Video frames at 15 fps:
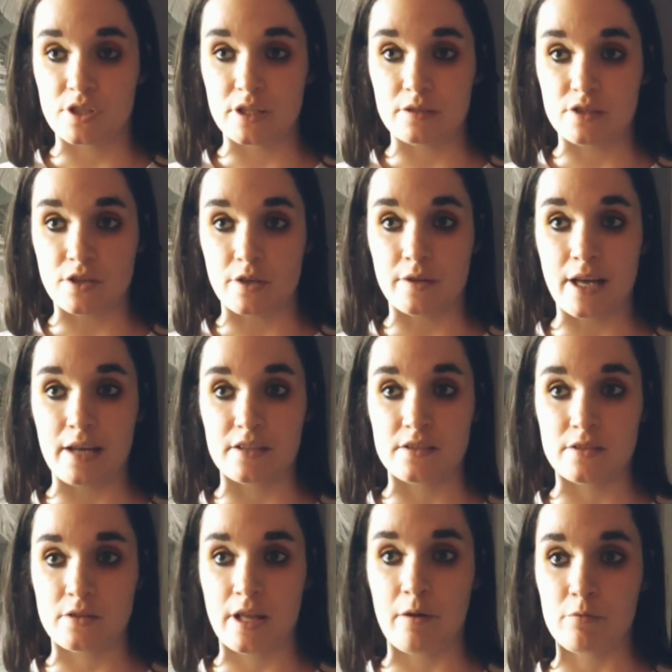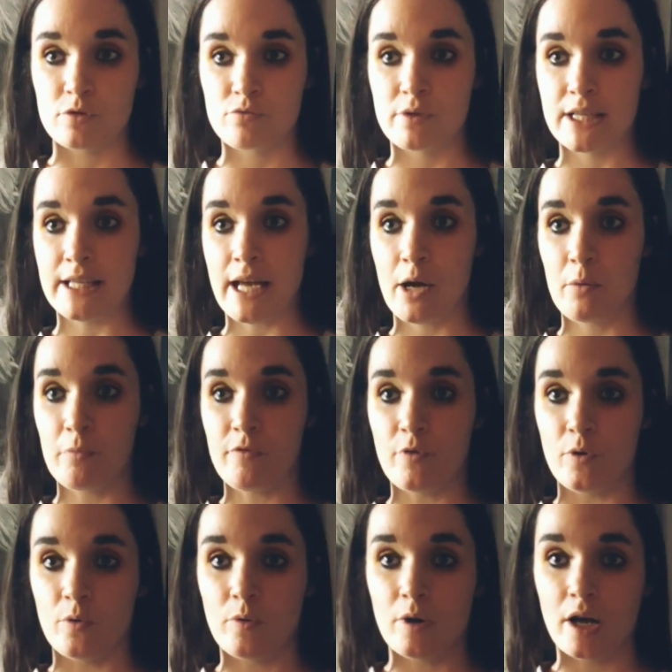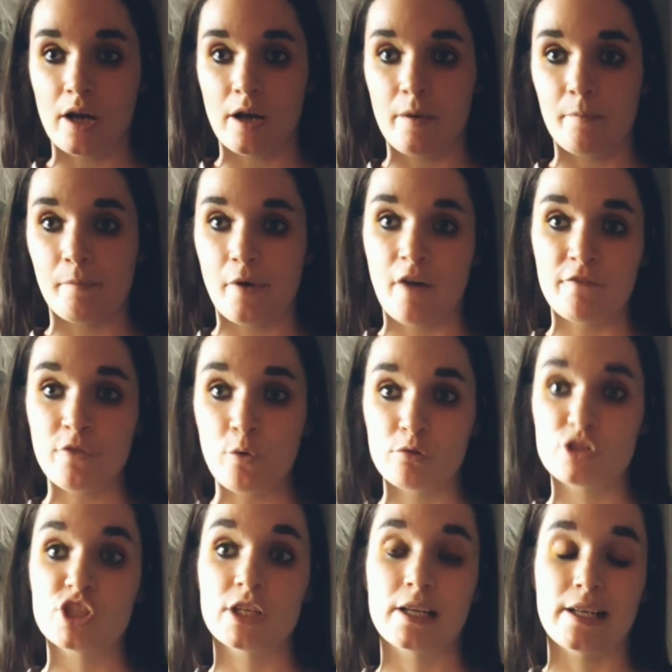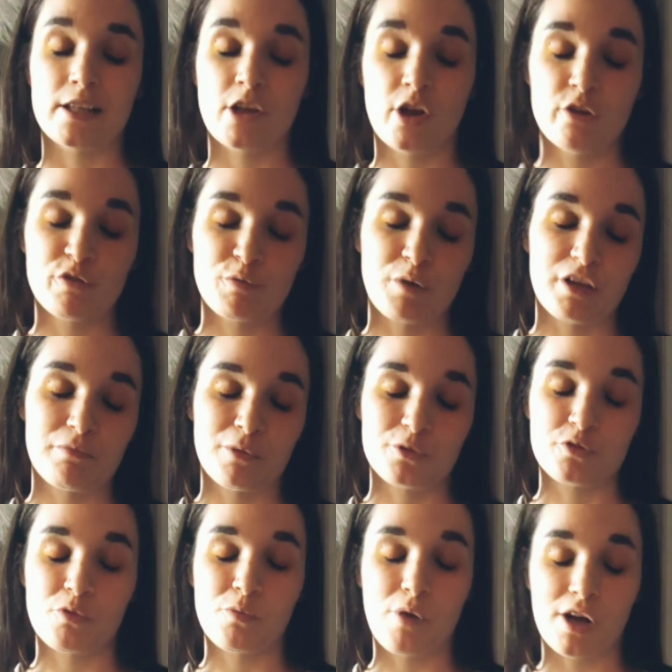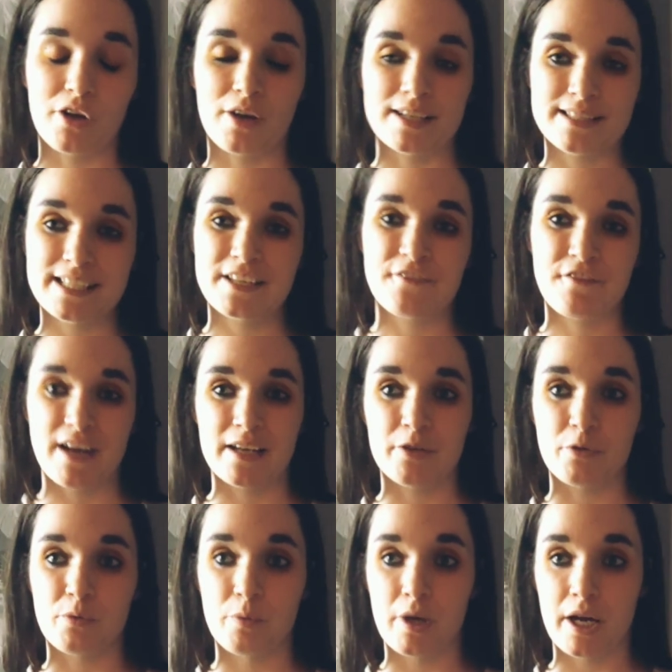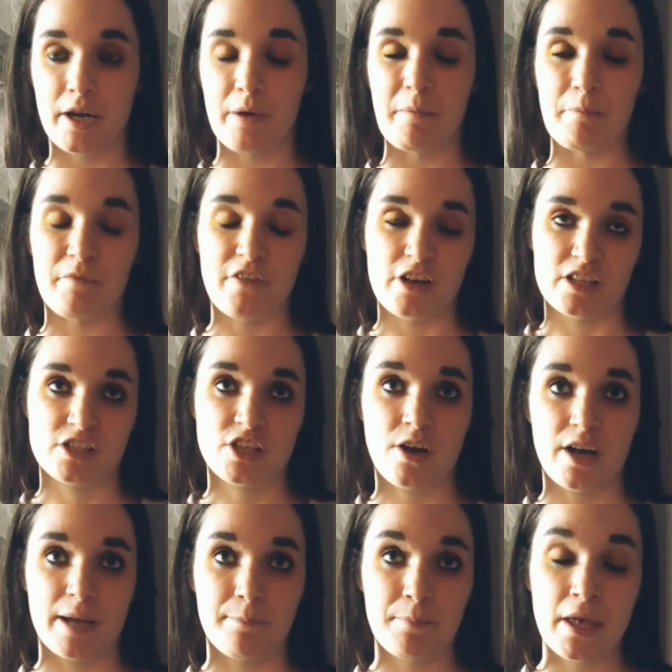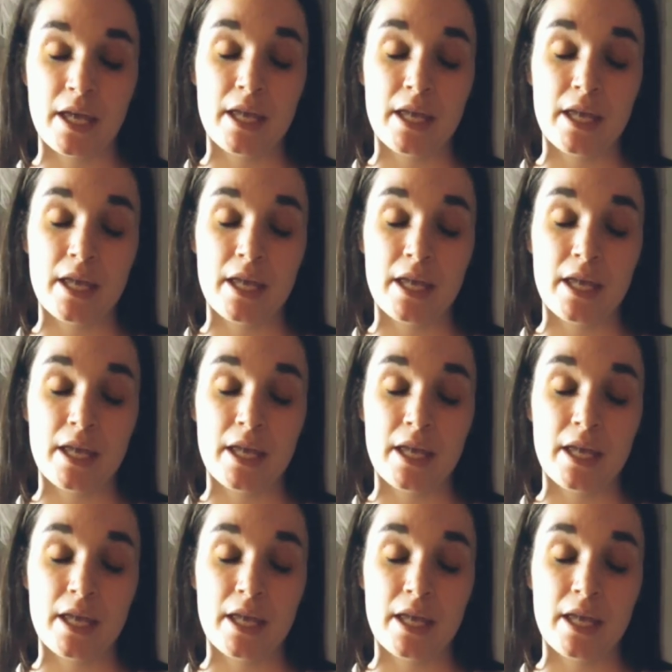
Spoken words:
So that was really helpful. Unfortunately, though, for my module 1, I did fail first time.